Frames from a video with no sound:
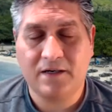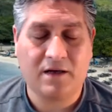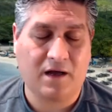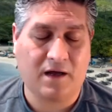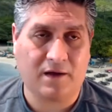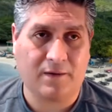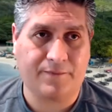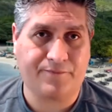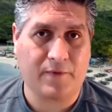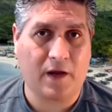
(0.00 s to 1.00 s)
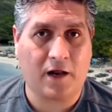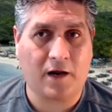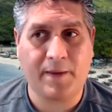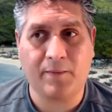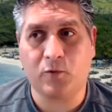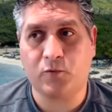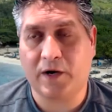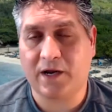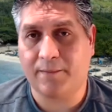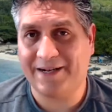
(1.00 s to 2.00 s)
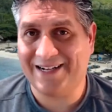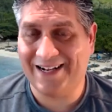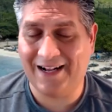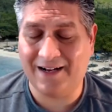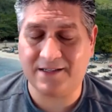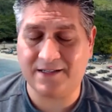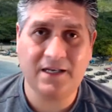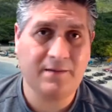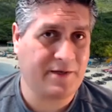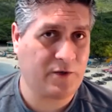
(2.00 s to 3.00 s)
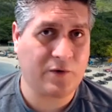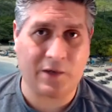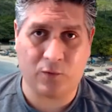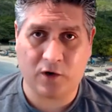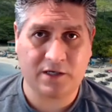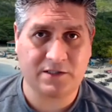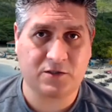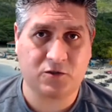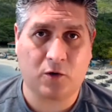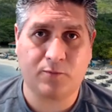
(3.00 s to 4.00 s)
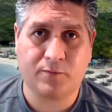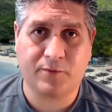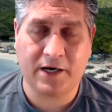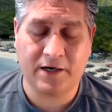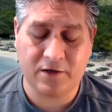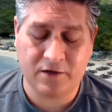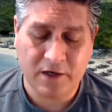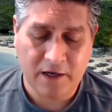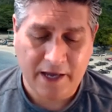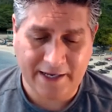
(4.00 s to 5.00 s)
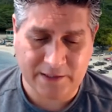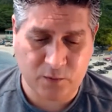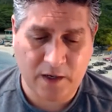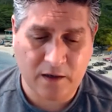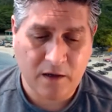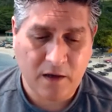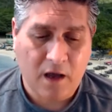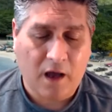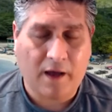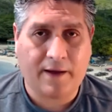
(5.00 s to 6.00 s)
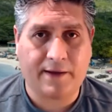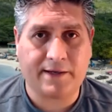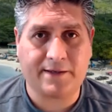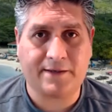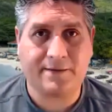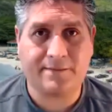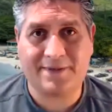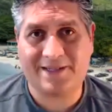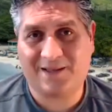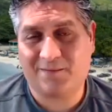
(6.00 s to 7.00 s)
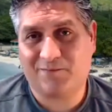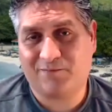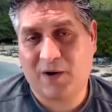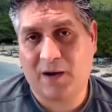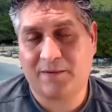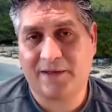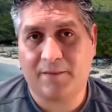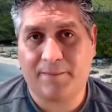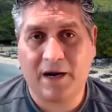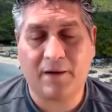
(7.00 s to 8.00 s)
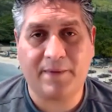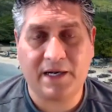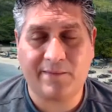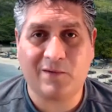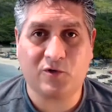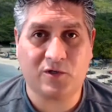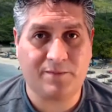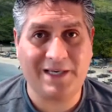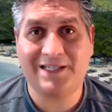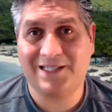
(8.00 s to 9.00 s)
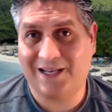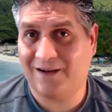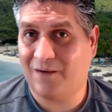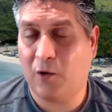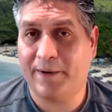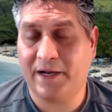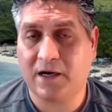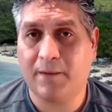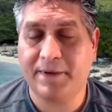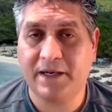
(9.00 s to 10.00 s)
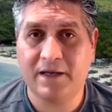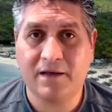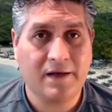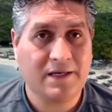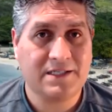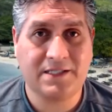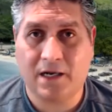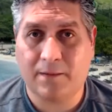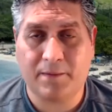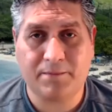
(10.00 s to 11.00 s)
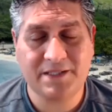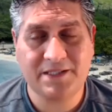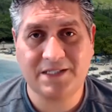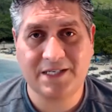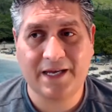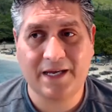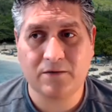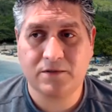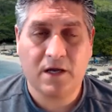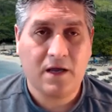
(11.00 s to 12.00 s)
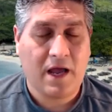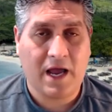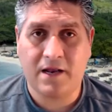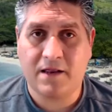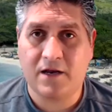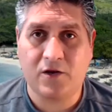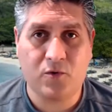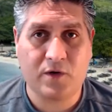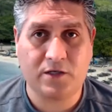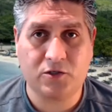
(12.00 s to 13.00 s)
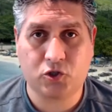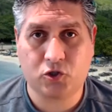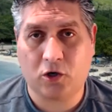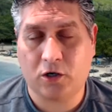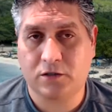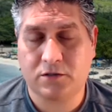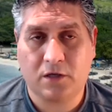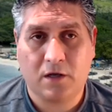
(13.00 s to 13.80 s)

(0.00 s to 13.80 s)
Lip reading: A lot of people recommend an LLC, but you can work as a sole proprietor as well. But probably the bare minimum would be to open a company, set up a business account, and then you can start